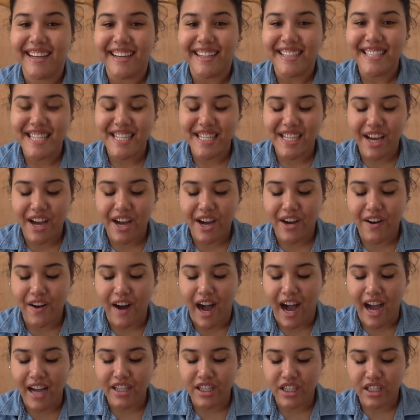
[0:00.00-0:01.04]
So
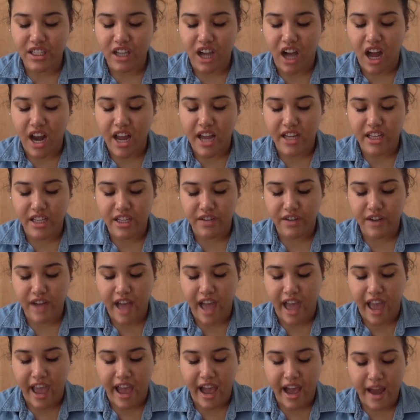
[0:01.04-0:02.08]
I just got into it,
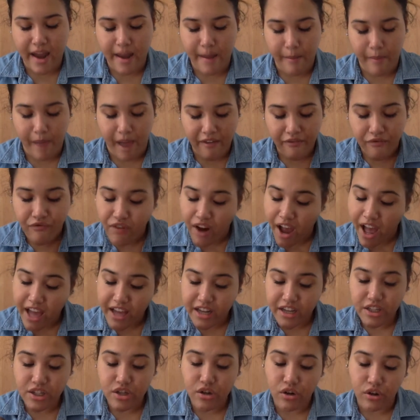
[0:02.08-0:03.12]
and my
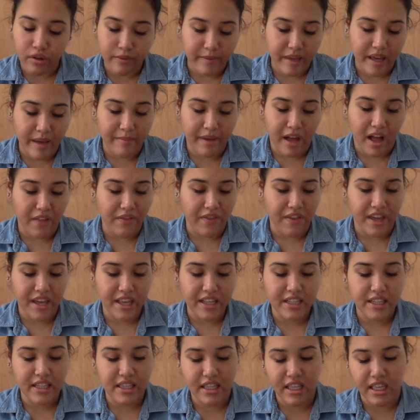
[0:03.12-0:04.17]
friend told me about
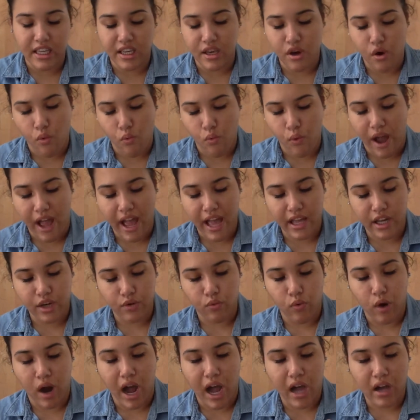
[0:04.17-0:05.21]
this, the Wet n
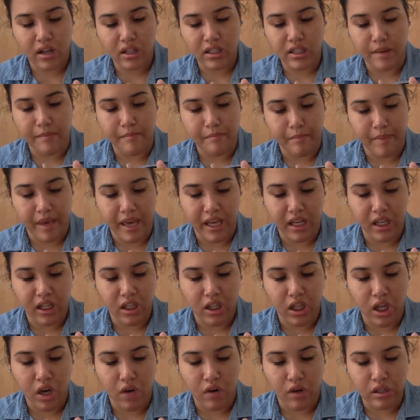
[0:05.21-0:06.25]
Wild Mega
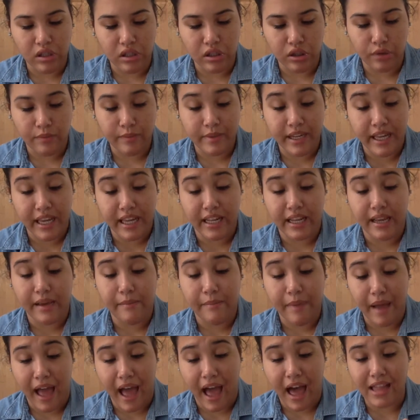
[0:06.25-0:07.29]
Glow Illuminating
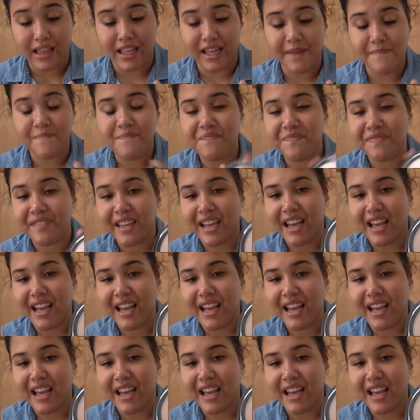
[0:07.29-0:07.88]
Palette.